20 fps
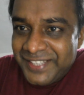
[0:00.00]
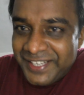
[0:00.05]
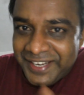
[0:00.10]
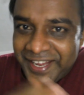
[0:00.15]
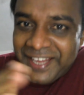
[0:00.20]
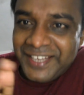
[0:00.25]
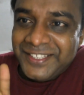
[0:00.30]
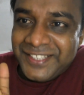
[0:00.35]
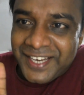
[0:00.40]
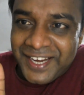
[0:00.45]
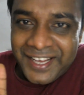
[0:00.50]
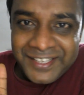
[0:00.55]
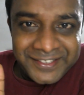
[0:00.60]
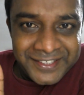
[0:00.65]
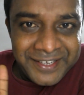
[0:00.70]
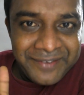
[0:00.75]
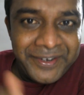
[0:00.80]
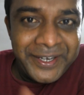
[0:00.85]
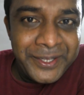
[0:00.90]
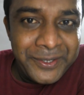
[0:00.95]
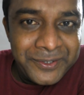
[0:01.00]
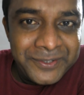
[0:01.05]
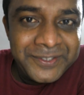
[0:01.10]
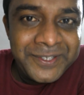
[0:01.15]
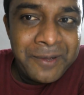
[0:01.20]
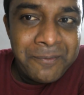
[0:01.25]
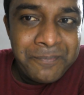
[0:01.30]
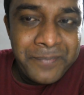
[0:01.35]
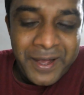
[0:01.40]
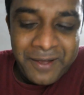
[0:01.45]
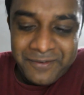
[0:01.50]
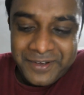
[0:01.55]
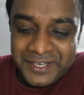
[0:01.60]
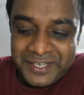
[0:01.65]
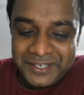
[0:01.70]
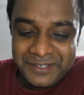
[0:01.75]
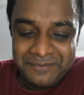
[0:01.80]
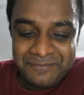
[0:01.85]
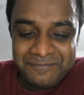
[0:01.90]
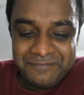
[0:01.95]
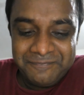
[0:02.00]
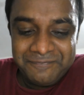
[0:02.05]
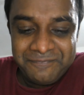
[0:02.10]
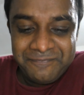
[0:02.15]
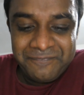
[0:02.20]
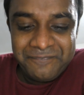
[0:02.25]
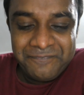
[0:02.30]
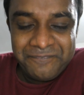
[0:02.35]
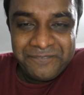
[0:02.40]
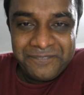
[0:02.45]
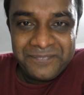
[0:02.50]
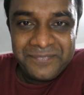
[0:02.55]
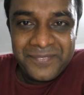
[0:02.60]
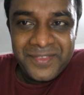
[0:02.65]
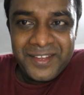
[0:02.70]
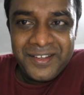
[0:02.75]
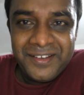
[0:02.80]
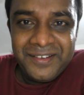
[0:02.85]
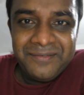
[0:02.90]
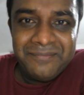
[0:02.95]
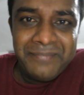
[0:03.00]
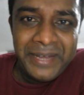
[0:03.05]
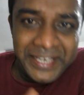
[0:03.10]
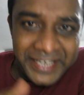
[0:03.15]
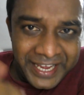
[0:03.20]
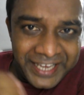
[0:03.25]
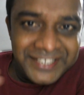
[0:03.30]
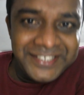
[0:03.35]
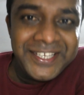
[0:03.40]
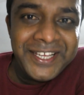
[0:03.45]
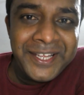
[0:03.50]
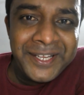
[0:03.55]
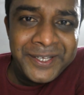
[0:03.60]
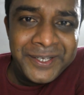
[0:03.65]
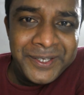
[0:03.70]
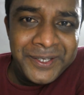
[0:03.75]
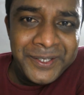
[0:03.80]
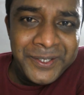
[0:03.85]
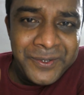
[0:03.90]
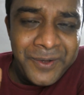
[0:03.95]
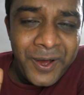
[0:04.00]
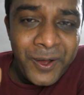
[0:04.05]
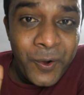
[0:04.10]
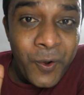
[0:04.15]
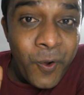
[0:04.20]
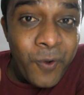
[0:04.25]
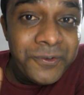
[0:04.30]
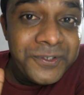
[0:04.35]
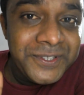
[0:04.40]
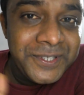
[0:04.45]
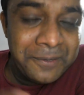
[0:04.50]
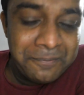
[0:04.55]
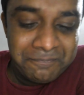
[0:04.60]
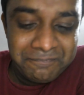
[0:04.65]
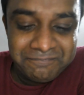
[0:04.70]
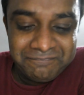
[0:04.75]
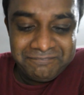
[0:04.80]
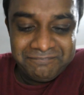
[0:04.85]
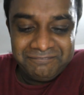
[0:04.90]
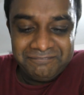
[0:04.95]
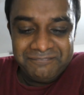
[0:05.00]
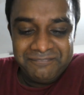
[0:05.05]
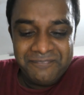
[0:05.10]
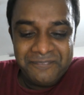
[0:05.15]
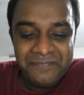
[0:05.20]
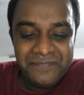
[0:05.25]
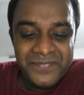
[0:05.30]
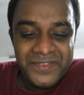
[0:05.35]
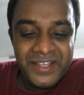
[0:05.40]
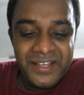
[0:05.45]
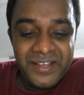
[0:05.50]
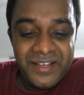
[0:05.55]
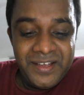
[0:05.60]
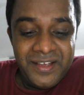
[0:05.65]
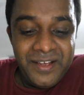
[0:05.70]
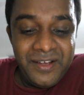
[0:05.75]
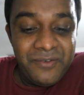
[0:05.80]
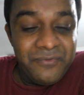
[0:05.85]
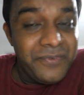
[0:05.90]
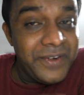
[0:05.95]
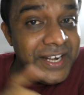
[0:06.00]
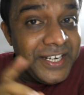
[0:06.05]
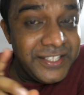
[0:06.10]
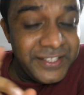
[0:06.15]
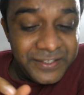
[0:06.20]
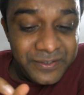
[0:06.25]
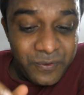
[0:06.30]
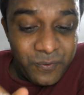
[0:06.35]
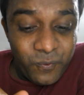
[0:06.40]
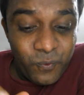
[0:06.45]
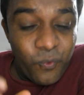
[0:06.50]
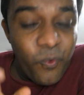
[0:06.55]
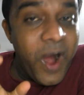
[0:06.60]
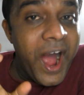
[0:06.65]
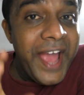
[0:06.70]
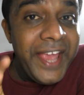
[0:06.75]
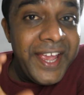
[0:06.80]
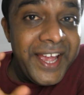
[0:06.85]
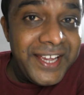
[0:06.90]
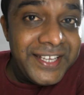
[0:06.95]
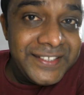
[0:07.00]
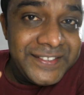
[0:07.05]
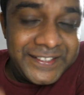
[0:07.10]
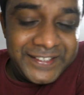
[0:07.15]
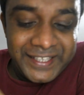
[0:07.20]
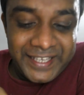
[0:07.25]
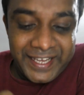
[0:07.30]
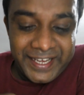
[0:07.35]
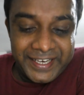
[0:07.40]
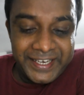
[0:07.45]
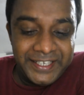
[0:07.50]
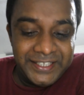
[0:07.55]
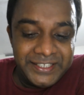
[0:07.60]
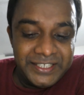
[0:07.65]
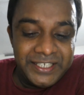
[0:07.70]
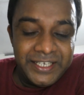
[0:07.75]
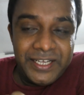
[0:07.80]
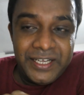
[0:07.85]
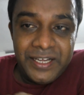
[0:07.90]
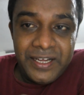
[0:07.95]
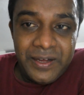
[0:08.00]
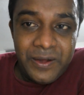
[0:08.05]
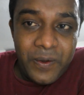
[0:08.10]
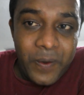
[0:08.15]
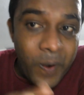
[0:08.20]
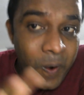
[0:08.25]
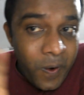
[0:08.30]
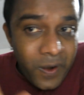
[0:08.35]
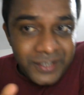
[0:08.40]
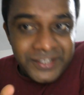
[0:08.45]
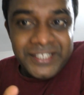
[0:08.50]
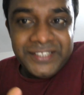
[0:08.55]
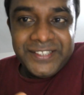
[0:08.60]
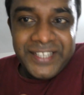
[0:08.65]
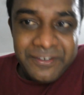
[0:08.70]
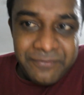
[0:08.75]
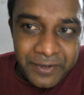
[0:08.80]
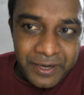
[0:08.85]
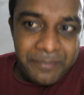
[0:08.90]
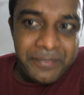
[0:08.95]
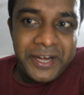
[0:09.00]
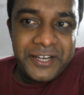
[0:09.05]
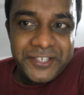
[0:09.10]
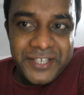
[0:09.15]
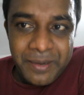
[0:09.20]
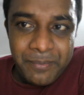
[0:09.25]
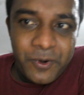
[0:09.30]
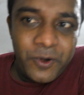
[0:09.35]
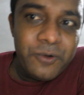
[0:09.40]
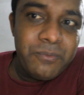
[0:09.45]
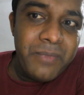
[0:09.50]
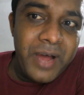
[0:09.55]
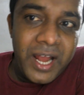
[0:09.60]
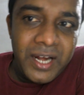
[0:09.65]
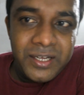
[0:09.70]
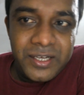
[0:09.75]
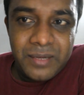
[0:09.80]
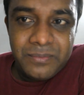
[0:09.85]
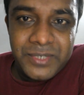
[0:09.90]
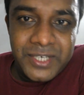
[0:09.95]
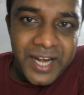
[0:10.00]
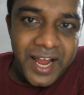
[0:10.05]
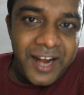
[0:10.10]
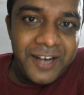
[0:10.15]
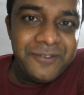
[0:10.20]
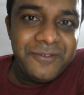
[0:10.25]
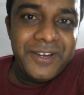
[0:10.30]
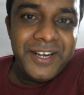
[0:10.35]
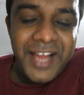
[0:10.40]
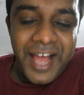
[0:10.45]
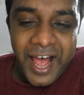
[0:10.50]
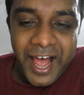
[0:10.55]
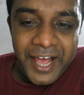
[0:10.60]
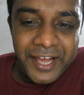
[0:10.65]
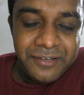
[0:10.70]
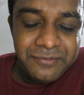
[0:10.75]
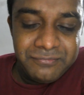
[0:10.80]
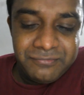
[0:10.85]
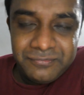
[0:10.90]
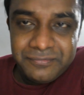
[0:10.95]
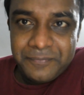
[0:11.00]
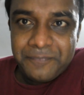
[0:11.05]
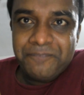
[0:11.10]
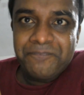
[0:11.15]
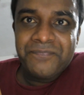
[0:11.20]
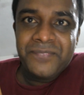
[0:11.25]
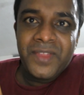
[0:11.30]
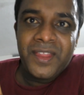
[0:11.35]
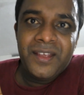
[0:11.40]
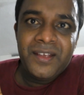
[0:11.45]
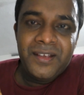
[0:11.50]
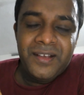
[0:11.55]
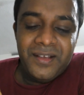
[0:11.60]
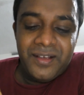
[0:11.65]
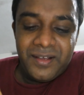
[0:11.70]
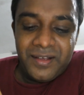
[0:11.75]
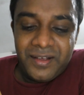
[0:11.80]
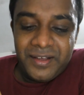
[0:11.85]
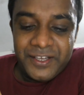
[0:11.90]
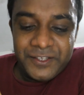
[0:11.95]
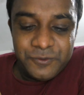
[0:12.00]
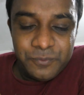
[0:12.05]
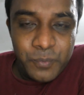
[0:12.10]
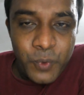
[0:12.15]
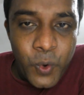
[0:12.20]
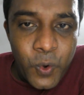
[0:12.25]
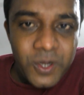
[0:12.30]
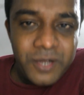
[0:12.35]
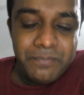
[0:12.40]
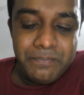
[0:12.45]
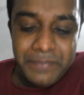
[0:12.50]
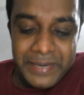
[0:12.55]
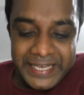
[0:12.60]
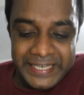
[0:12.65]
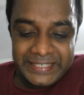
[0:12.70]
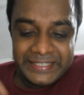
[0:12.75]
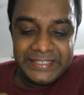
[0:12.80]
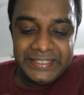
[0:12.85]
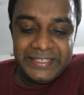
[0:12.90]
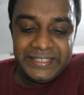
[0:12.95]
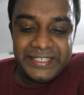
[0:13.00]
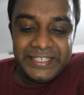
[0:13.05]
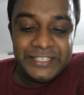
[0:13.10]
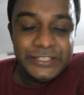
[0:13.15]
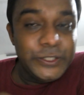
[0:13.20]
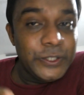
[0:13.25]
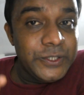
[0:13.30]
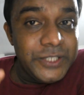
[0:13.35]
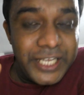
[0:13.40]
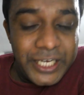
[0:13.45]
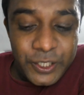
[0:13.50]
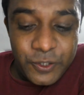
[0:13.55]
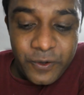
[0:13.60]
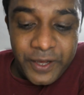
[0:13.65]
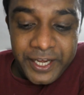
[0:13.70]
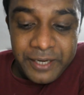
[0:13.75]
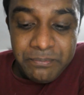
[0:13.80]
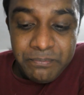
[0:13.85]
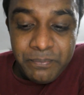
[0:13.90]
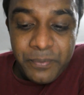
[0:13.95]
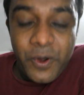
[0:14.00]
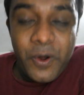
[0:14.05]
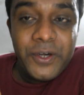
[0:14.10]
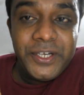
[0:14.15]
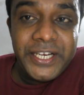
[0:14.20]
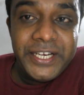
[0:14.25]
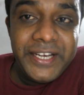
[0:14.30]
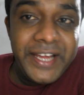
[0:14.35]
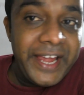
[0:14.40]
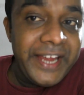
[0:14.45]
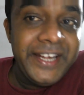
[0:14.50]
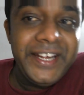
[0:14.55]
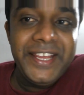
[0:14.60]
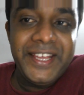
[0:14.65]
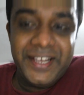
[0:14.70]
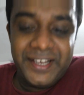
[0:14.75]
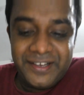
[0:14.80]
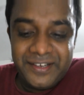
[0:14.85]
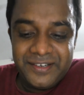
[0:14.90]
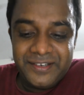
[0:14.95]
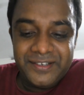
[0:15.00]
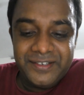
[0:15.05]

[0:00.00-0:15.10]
nature has given you some power. By nature, you are awesome. Friends, why I said all this information about Malcolm Gladwell and his book Blink is to tell you an important idea